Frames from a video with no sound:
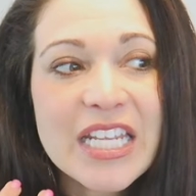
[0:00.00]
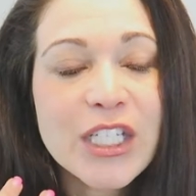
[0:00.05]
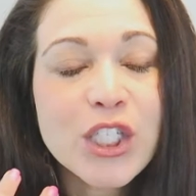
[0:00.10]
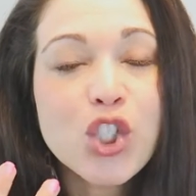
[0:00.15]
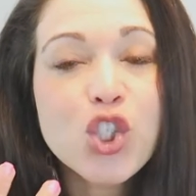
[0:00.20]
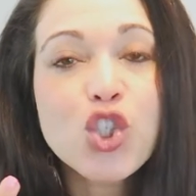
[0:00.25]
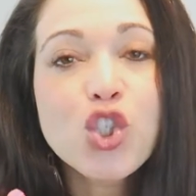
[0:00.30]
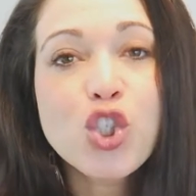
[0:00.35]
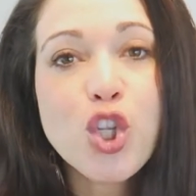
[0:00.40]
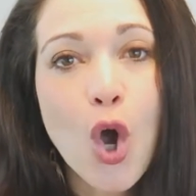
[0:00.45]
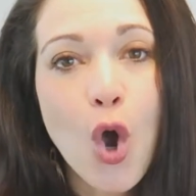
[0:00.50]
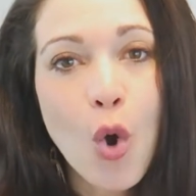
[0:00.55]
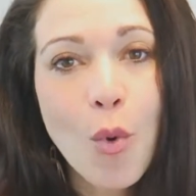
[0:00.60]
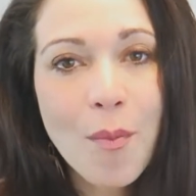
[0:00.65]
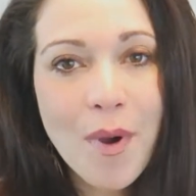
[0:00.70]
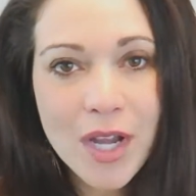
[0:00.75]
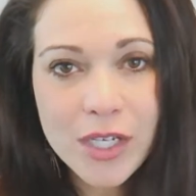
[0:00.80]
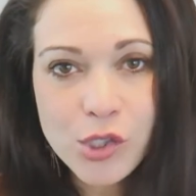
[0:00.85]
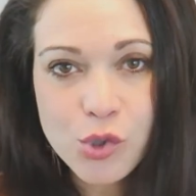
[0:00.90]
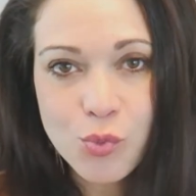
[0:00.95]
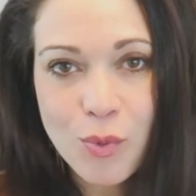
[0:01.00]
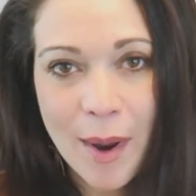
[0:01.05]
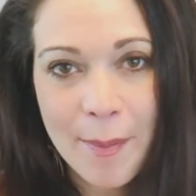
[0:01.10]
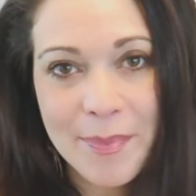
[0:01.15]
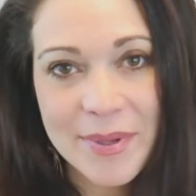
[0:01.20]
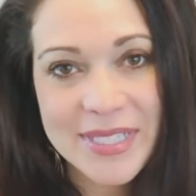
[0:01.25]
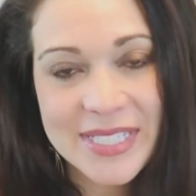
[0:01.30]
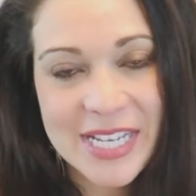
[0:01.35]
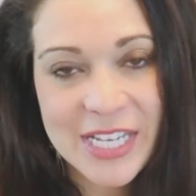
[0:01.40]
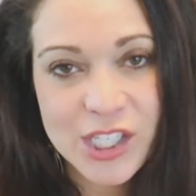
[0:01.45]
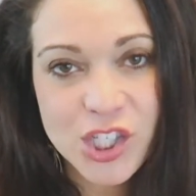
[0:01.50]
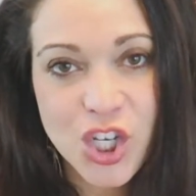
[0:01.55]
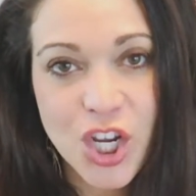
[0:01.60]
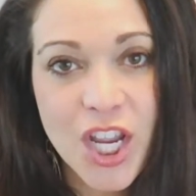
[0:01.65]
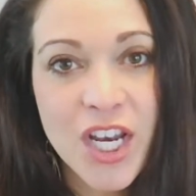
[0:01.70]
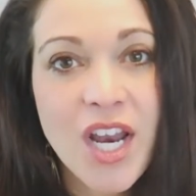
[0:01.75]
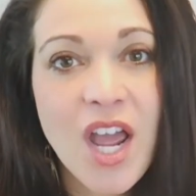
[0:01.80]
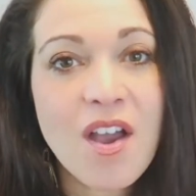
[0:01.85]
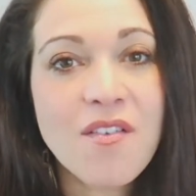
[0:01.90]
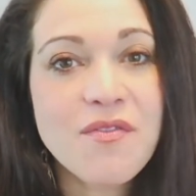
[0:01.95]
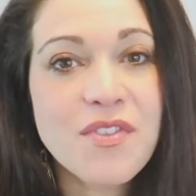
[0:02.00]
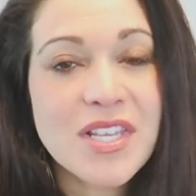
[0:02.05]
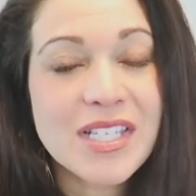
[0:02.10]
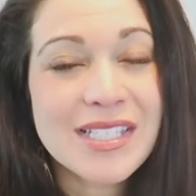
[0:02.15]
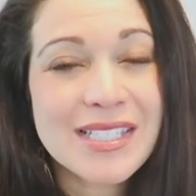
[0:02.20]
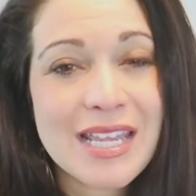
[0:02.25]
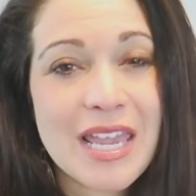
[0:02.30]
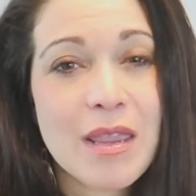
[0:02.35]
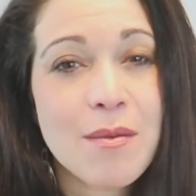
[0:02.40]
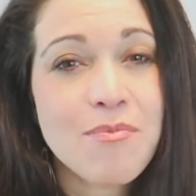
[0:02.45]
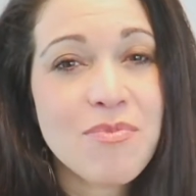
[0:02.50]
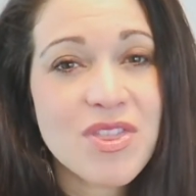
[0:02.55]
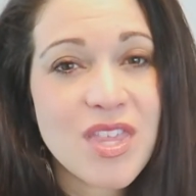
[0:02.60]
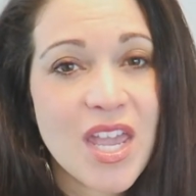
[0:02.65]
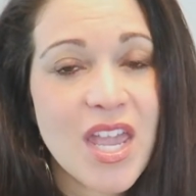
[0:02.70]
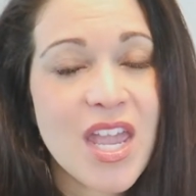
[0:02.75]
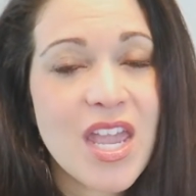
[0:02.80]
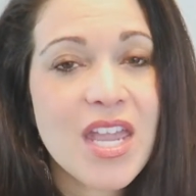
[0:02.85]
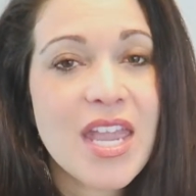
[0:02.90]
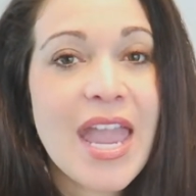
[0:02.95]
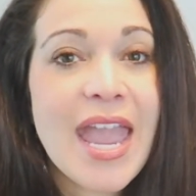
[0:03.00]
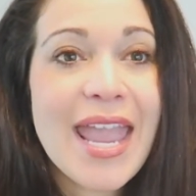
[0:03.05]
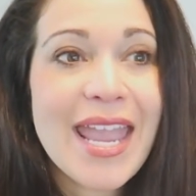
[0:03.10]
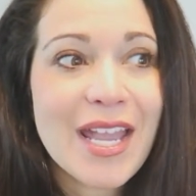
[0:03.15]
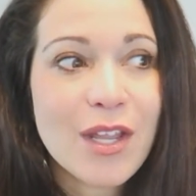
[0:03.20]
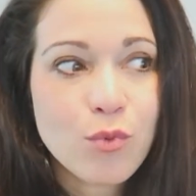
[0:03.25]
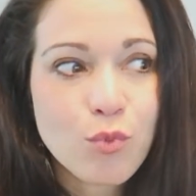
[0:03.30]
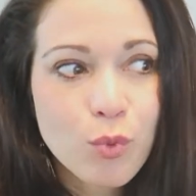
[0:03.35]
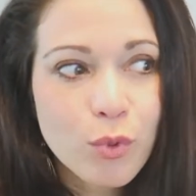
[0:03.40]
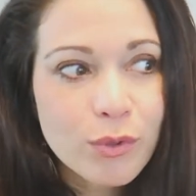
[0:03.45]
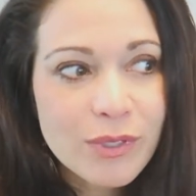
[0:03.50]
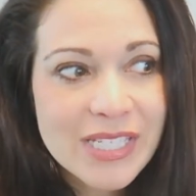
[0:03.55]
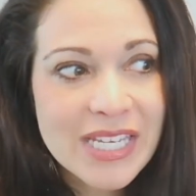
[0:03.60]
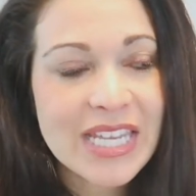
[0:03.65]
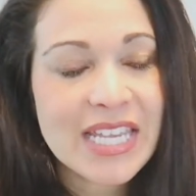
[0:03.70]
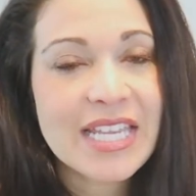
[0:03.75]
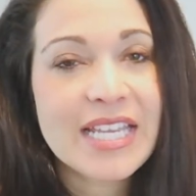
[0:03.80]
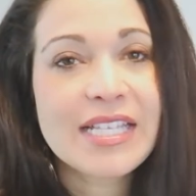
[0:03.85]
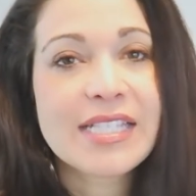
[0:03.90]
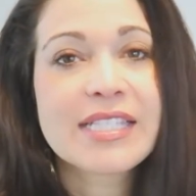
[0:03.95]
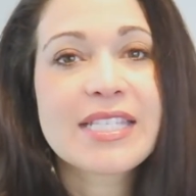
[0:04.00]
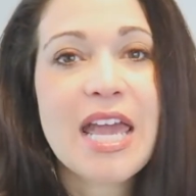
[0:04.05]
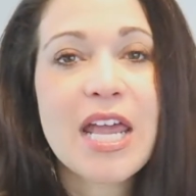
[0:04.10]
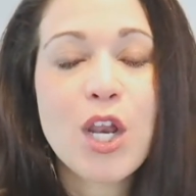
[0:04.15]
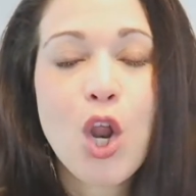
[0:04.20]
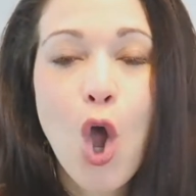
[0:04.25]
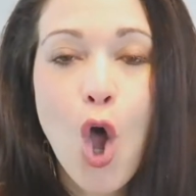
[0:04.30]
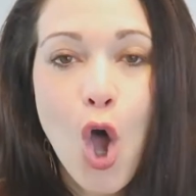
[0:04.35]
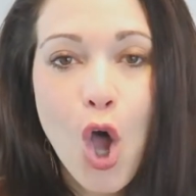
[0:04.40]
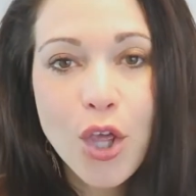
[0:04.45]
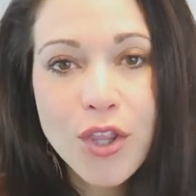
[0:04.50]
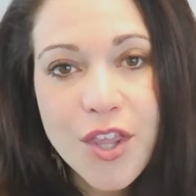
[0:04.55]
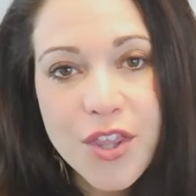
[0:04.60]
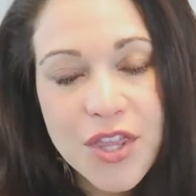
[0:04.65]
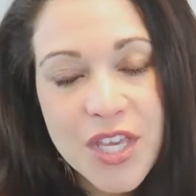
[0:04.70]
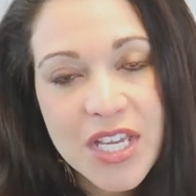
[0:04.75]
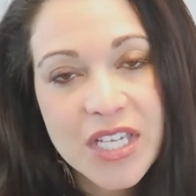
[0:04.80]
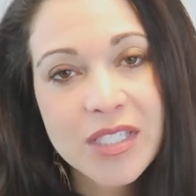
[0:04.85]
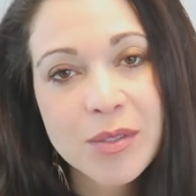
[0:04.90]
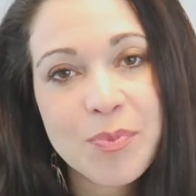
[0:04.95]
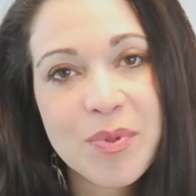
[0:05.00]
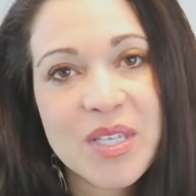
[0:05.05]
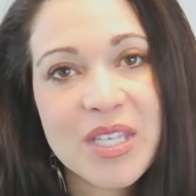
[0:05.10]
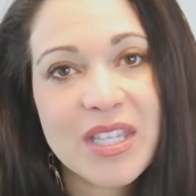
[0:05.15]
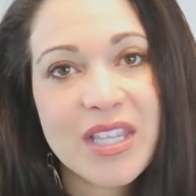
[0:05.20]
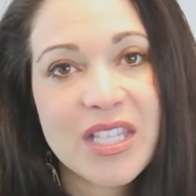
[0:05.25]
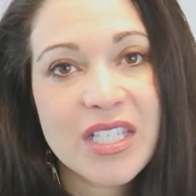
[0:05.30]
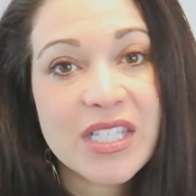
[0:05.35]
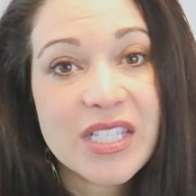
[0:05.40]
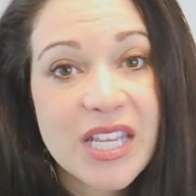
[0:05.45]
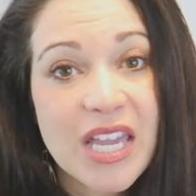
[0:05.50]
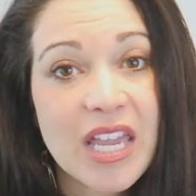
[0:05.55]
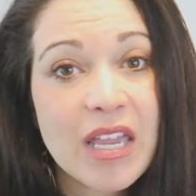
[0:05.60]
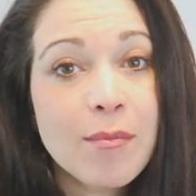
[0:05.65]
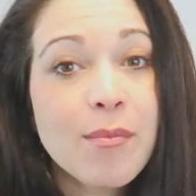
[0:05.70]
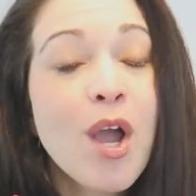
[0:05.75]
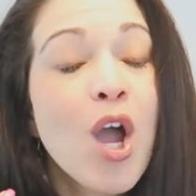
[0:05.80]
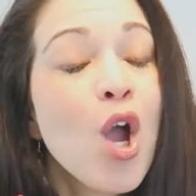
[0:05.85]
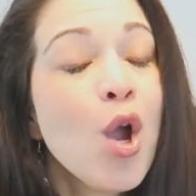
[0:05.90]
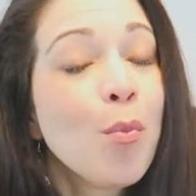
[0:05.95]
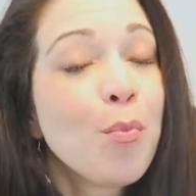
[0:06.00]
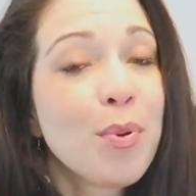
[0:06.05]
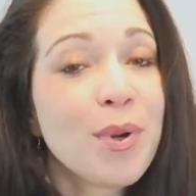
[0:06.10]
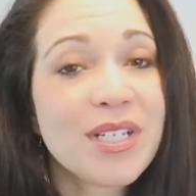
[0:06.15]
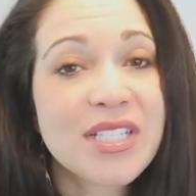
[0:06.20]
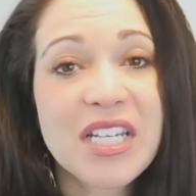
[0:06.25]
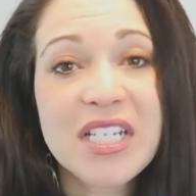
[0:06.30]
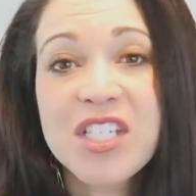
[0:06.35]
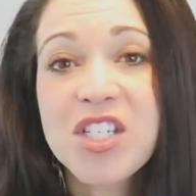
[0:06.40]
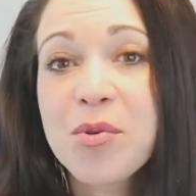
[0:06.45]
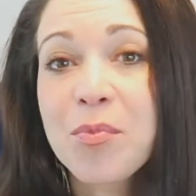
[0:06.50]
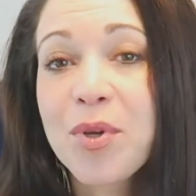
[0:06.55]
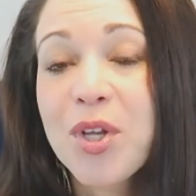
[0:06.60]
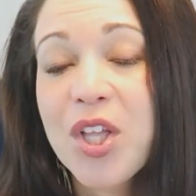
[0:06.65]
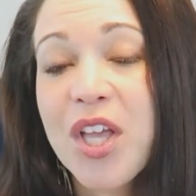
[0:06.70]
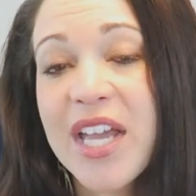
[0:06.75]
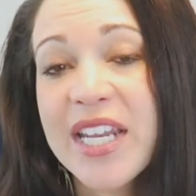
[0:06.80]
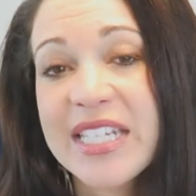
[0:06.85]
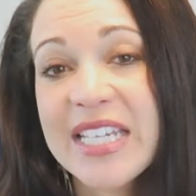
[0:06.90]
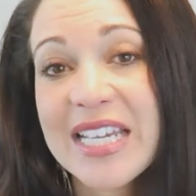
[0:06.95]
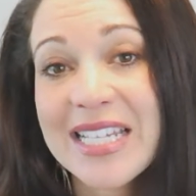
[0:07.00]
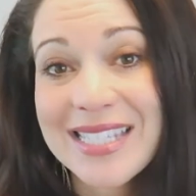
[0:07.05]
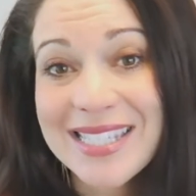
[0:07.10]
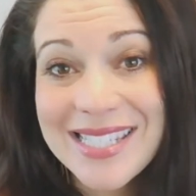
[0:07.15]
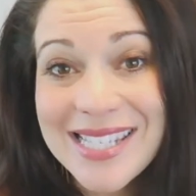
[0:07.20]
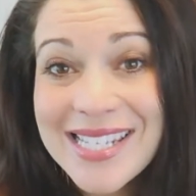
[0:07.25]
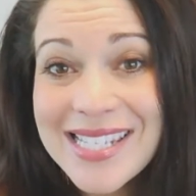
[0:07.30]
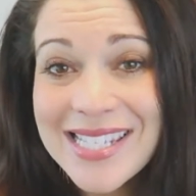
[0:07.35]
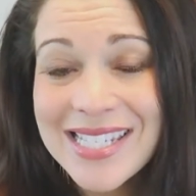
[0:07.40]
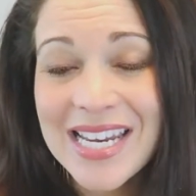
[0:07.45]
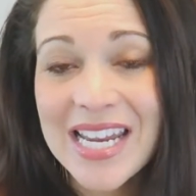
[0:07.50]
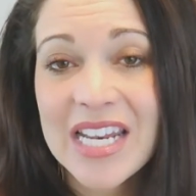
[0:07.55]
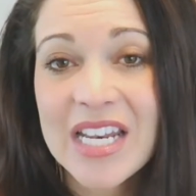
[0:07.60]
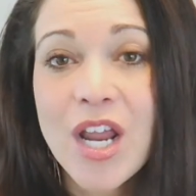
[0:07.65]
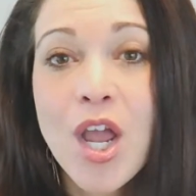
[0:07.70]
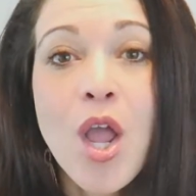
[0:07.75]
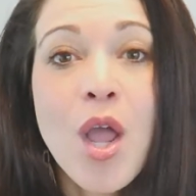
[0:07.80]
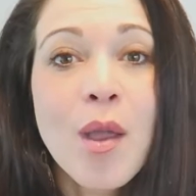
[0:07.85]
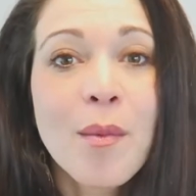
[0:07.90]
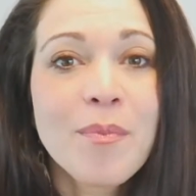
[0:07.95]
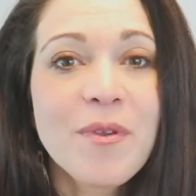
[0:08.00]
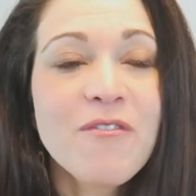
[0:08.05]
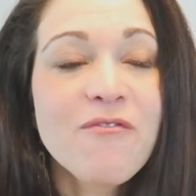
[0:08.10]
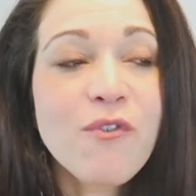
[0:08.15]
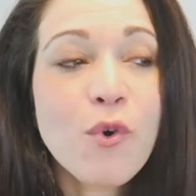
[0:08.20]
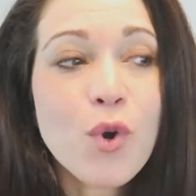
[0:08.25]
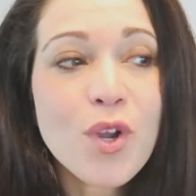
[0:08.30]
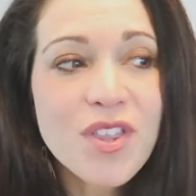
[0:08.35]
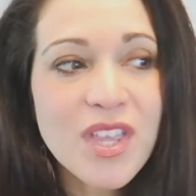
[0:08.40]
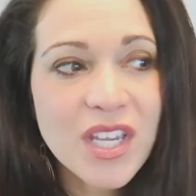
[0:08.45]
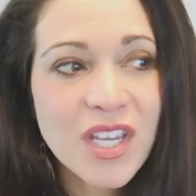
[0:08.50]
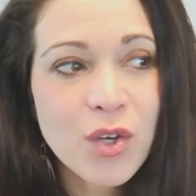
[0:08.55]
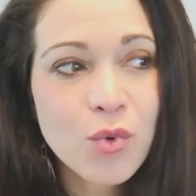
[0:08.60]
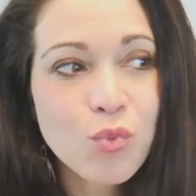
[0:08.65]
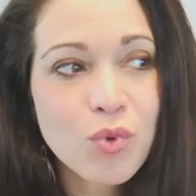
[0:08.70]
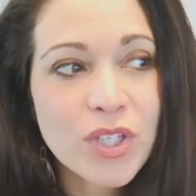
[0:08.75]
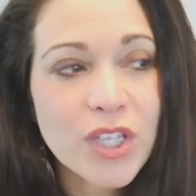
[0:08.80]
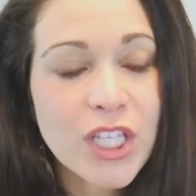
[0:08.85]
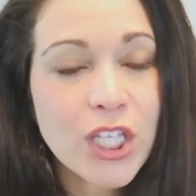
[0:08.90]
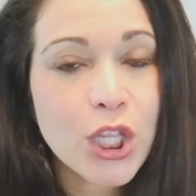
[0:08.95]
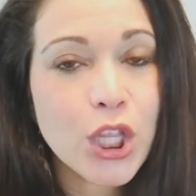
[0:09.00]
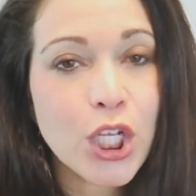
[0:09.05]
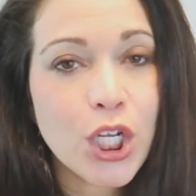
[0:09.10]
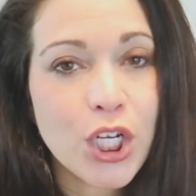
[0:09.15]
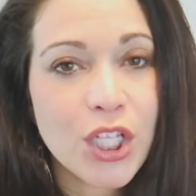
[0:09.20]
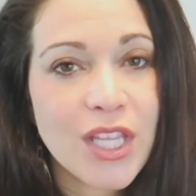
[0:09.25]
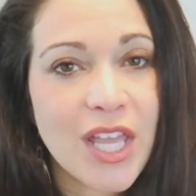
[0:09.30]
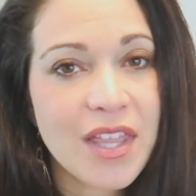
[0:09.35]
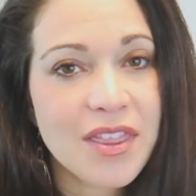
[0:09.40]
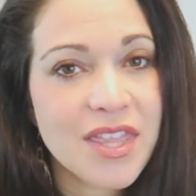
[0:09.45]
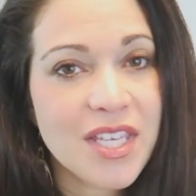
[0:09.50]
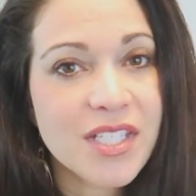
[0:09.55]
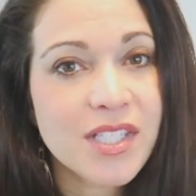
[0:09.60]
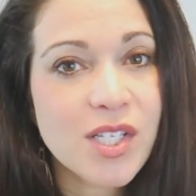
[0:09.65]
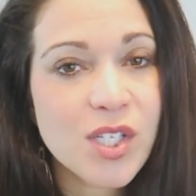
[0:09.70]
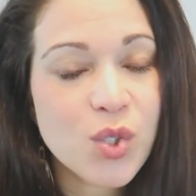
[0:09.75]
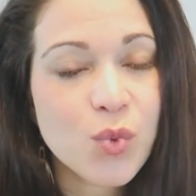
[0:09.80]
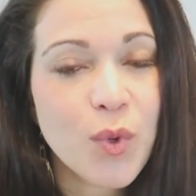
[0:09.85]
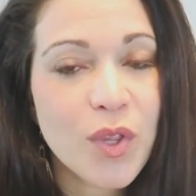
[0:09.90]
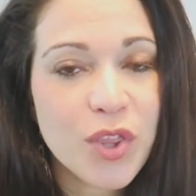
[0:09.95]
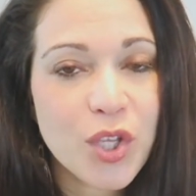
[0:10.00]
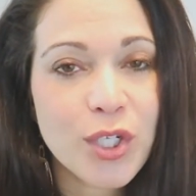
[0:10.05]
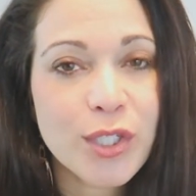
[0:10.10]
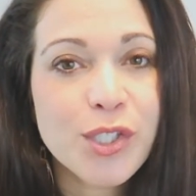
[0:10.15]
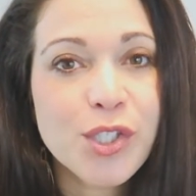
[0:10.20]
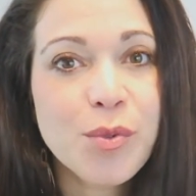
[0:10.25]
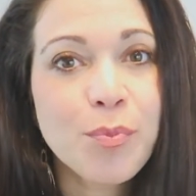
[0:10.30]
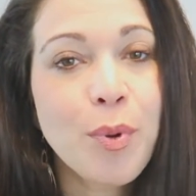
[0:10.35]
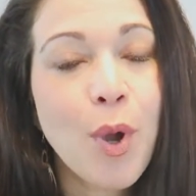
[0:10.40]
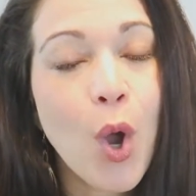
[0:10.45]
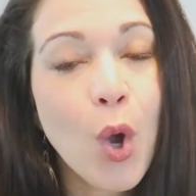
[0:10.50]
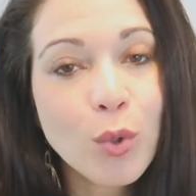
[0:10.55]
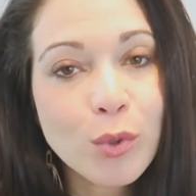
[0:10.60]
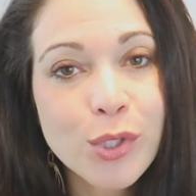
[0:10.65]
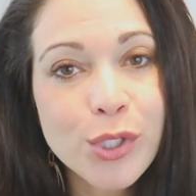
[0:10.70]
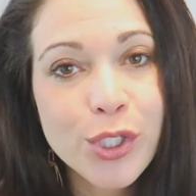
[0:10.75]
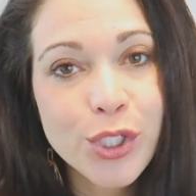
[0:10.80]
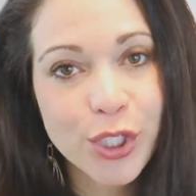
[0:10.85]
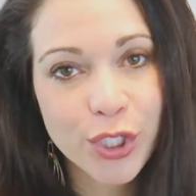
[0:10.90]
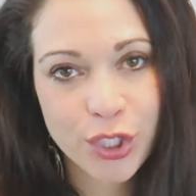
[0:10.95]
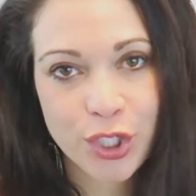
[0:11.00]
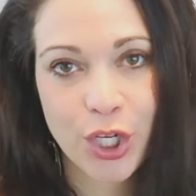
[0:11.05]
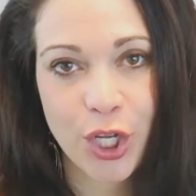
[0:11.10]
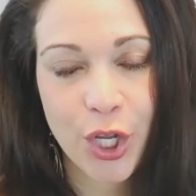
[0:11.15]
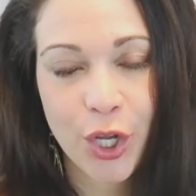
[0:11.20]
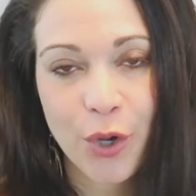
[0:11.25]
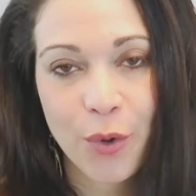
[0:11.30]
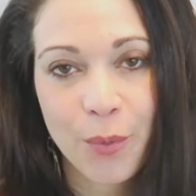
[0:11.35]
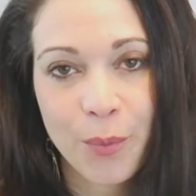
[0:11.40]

need so much repetition of the same thing and routines and all the things being the same, predictable, and consistent before they can really learn that this is what they're supposed to do.